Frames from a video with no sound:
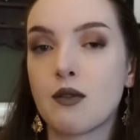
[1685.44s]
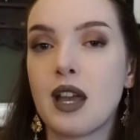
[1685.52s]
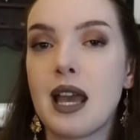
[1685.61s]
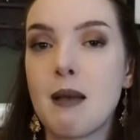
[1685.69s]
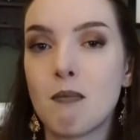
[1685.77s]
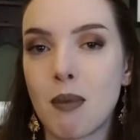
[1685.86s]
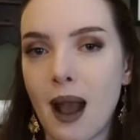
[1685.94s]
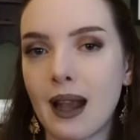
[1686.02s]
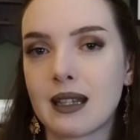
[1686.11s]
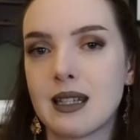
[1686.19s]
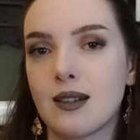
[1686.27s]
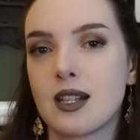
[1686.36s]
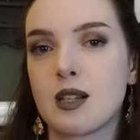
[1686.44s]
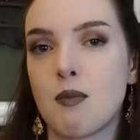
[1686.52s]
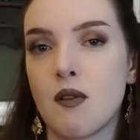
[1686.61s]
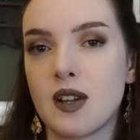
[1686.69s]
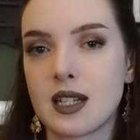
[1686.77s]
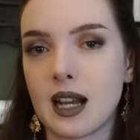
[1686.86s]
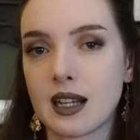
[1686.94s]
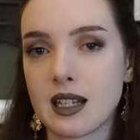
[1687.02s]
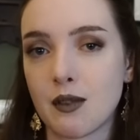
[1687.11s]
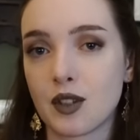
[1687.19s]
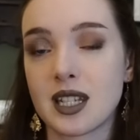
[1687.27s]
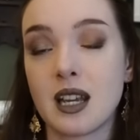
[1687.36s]
have impacted the spirit
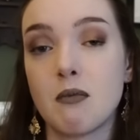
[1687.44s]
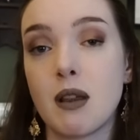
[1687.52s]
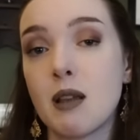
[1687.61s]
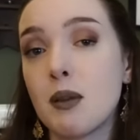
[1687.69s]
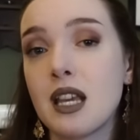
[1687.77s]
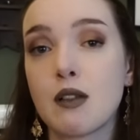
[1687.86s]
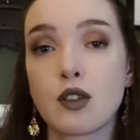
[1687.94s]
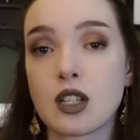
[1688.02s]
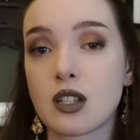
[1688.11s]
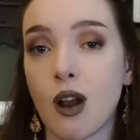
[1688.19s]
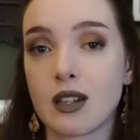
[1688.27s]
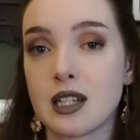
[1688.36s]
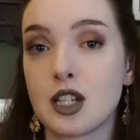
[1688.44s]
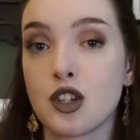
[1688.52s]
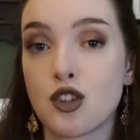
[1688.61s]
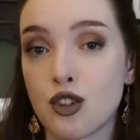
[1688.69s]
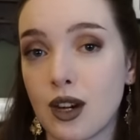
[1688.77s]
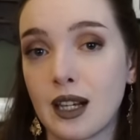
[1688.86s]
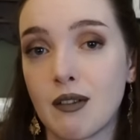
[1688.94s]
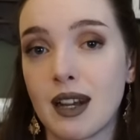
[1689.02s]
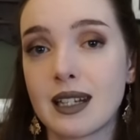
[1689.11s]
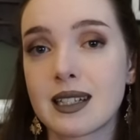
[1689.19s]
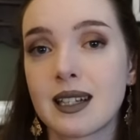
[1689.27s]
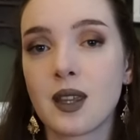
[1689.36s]
activity and maybe even started to trigger
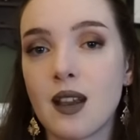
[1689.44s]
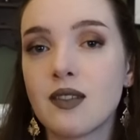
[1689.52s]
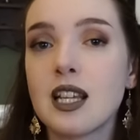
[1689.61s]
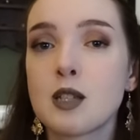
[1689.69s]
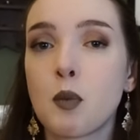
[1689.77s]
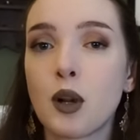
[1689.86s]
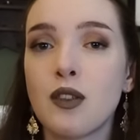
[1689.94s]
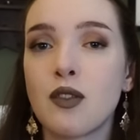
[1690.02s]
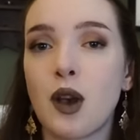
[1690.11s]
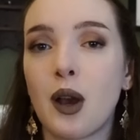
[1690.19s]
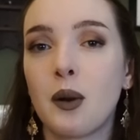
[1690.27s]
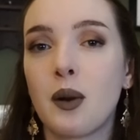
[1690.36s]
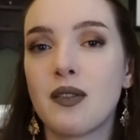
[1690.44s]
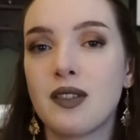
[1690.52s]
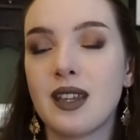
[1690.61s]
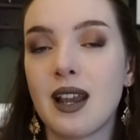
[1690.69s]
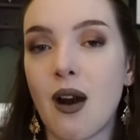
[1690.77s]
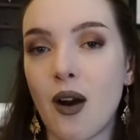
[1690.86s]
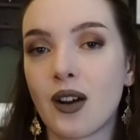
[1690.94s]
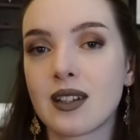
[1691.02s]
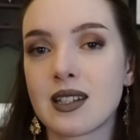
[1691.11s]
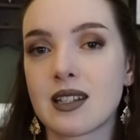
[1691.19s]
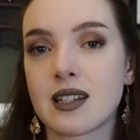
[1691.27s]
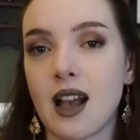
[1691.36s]
it. At this point though, the
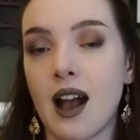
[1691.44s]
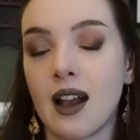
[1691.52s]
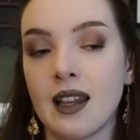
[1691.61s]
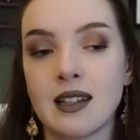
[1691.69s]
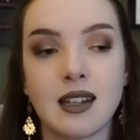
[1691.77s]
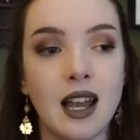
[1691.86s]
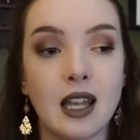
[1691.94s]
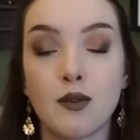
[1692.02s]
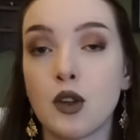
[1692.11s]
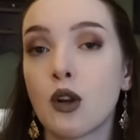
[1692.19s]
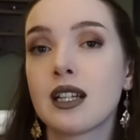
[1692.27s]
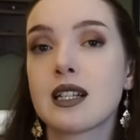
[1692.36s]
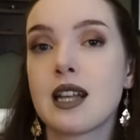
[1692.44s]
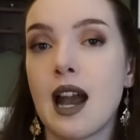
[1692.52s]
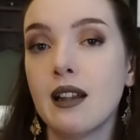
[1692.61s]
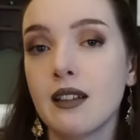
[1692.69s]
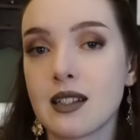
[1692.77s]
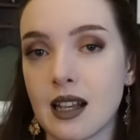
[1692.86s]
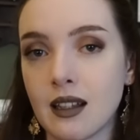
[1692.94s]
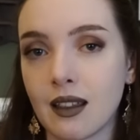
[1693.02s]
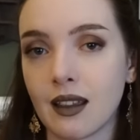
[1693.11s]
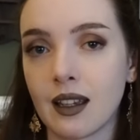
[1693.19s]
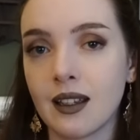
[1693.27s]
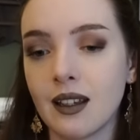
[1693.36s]
aunts decide, hey, if you're not going to tell us
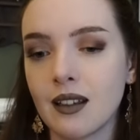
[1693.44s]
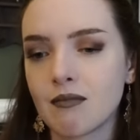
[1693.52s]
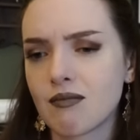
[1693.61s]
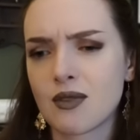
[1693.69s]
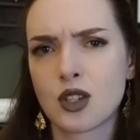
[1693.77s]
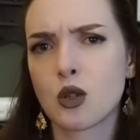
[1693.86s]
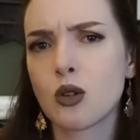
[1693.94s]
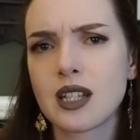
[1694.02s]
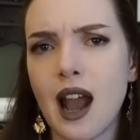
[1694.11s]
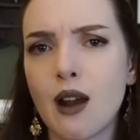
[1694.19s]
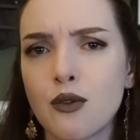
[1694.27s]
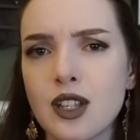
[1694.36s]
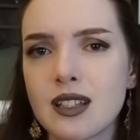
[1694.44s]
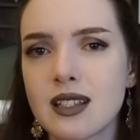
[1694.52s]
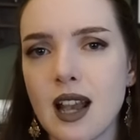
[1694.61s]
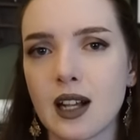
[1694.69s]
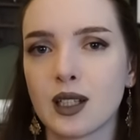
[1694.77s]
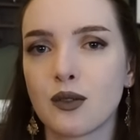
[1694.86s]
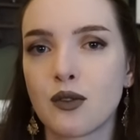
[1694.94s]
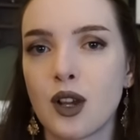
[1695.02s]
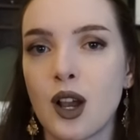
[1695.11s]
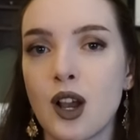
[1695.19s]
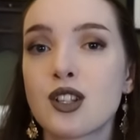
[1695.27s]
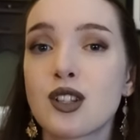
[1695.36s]
anything, sort it out for yourself.
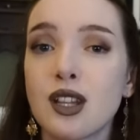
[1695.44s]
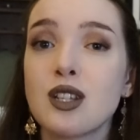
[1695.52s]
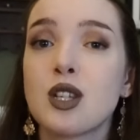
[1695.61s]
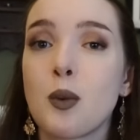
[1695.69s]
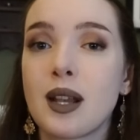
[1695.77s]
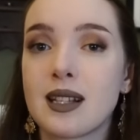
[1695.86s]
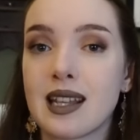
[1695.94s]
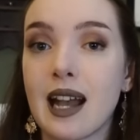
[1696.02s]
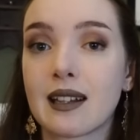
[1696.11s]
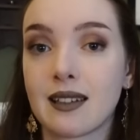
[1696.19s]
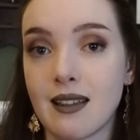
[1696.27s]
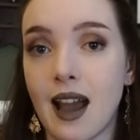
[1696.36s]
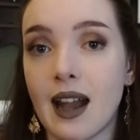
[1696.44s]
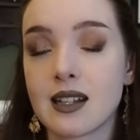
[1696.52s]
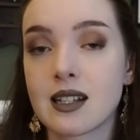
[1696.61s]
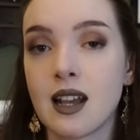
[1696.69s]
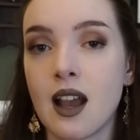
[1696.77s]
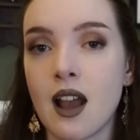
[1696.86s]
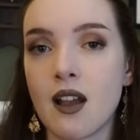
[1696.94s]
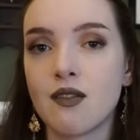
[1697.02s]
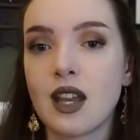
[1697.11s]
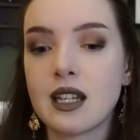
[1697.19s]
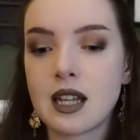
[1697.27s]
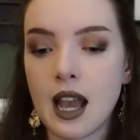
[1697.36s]
So they do exactly that.
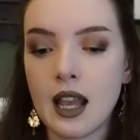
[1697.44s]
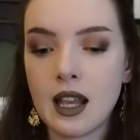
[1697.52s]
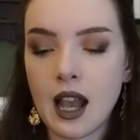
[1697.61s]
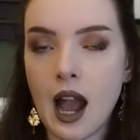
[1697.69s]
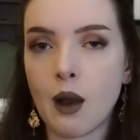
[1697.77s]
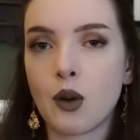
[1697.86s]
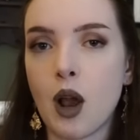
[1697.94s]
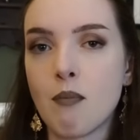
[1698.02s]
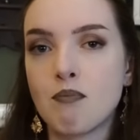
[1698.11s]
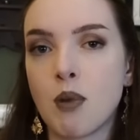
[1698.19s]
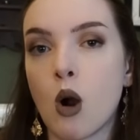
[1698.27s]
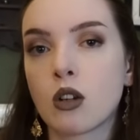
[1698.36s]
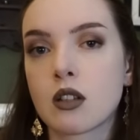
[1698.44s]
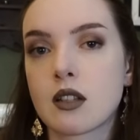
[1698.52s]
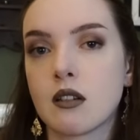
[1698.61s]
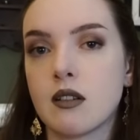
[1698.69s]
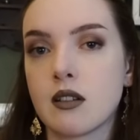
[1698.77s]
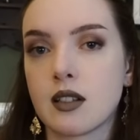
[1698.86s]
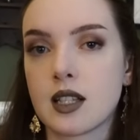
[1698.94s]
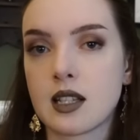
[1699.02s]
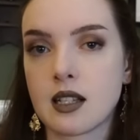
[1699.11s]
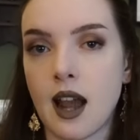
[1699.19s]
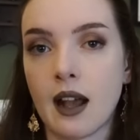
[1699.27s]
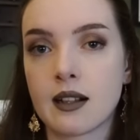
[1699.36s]
They take out a box under the
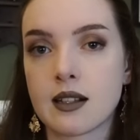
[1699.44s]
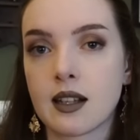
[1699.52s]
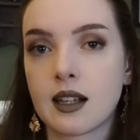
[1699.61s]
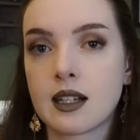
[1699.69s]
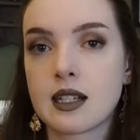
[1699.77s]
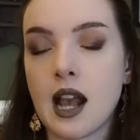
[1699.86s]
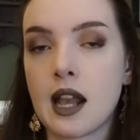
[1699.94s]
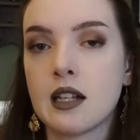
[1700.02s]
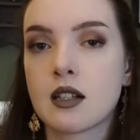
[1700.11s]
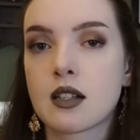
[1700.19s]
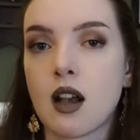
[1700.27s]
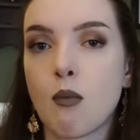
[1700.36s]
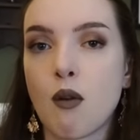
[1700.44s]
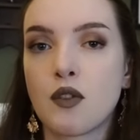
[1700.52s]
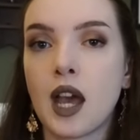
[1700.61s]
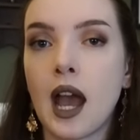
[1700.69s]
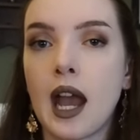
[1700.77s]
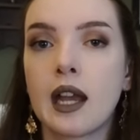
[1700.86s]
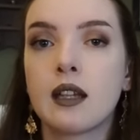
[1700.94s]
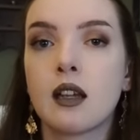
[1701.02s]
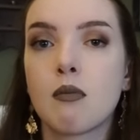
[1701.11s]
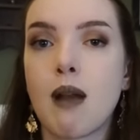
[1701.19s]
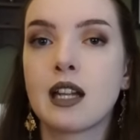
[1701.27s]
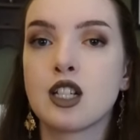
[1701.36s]
stairs that contains some of the
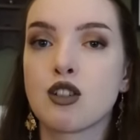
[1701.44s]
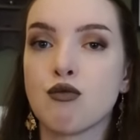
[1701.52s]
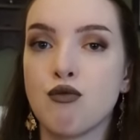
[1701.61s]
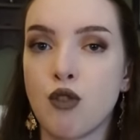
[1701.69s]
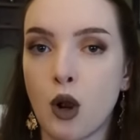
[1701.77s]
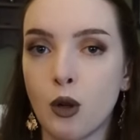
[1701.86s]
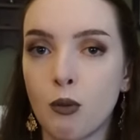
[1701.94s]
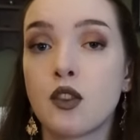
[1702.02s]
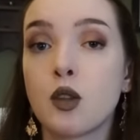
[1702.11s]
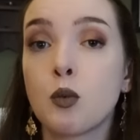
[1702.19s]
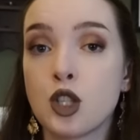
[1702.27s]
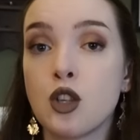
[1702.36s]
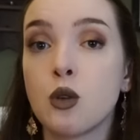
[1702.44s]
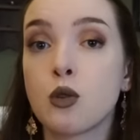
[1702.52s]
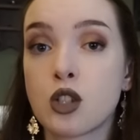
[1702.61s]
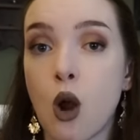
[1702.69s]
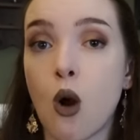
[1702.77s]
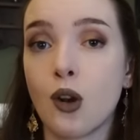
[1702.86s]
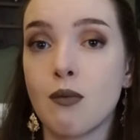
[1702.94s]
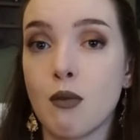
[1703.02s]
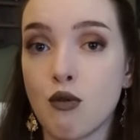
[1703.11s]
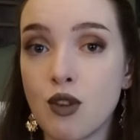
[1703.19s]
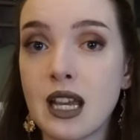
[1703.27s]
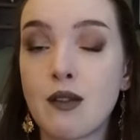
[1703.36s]
hangman's rope that was used on
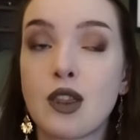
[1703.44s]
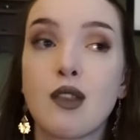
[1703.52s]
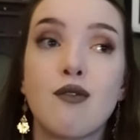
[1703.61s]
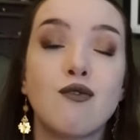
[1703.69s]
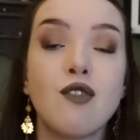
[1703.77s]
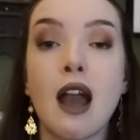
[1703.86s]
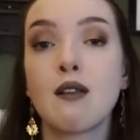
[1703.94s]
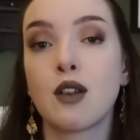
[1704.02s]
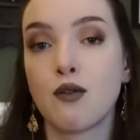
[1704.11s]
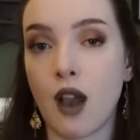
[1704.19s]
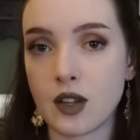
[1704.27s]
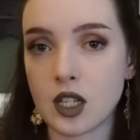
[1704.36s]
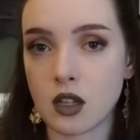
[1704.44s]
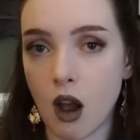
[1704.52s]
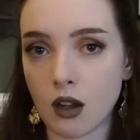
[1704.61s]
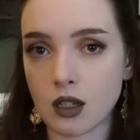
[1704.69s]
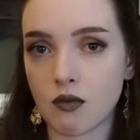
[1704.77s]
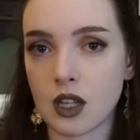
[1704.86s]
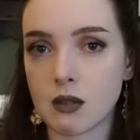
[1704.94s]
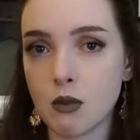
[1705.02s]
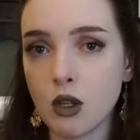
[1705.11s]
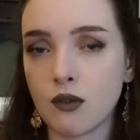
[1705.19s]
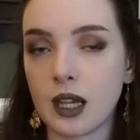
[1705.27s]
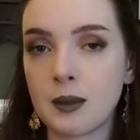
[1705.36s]
Maria at the very, very start of this
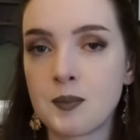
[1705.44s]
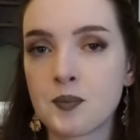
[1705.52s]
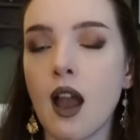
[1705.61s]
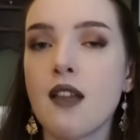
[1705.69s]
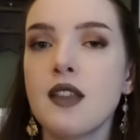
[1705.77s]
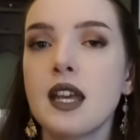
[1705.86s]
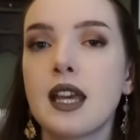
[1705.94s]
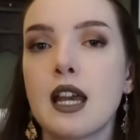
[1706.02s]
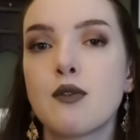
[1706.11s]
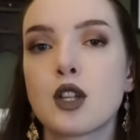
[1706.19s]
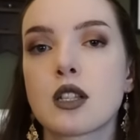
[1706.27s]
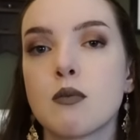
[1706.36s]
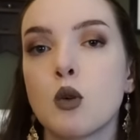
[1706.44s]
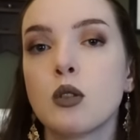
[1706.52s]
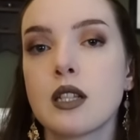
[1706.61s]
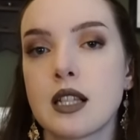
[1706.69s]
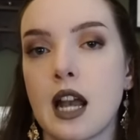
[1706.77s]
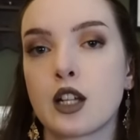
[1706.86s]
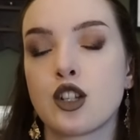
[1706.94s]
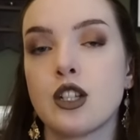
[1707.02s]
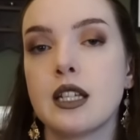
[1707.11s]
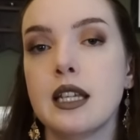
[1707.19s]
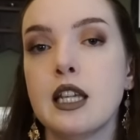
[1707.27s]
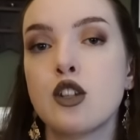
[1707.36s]
movie, and they give a small section
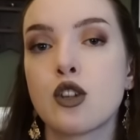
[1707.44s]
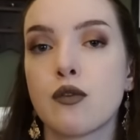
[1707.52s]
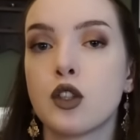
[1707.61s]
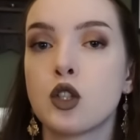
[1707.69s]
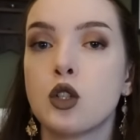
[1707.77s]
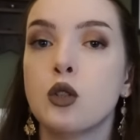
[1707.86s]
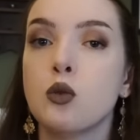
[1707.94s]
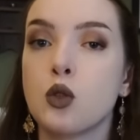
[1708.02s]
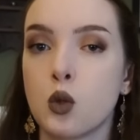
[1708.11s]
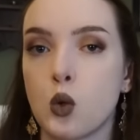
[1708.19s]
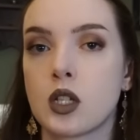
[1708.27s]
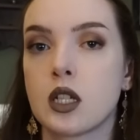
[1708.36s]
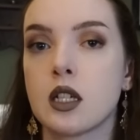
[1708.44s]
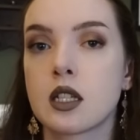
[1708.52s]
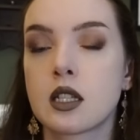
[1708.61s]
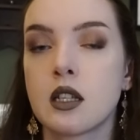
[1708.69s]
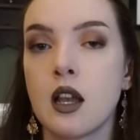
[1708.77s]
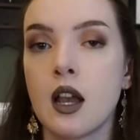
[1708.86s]
to each of the two daughters.